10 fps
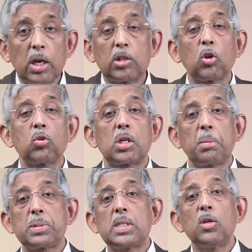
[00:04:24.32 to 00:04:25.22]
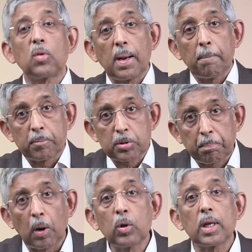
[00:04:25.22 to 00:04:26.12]
lithotripsy you can
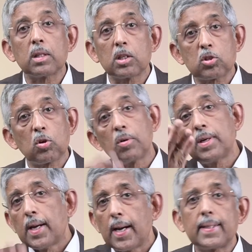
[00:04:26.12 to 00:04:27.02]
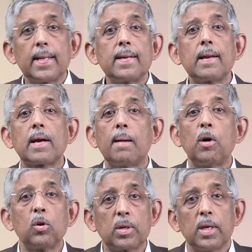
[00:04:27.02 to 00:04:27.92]
powder the stone and then it will come
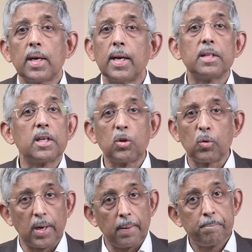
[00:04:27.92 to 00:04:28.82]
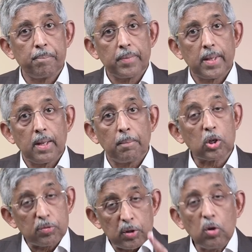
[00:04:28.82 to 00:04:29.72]
out in the urine.
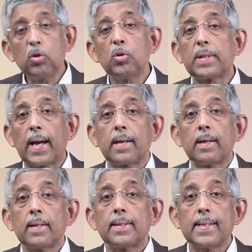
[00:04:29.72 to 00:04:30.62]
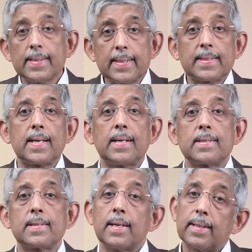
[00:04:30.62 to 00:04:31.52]
Because if you don't do that, there is a
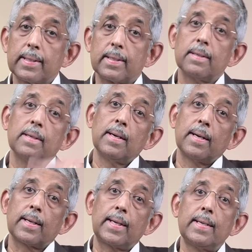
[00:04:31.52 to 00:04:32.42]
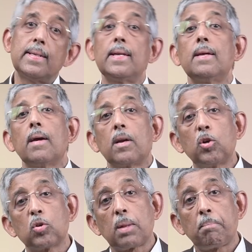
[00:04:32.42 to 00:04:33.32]
chance that the kidney,
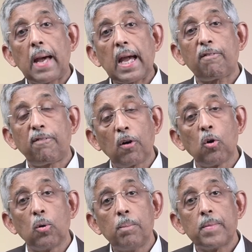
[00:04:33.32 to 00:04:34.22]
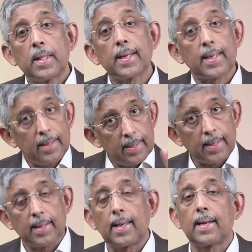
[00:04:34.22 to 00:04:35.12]
due to the backflow, the kidney
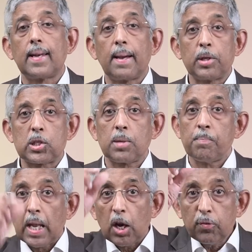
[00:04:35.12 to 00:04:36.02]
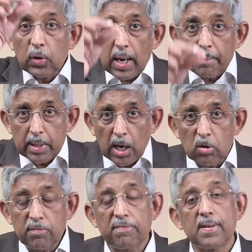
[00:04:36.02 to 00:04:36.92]
can get damaged. Now if you come
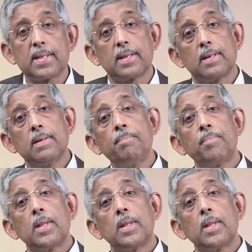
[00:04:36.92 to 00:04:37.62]
down further,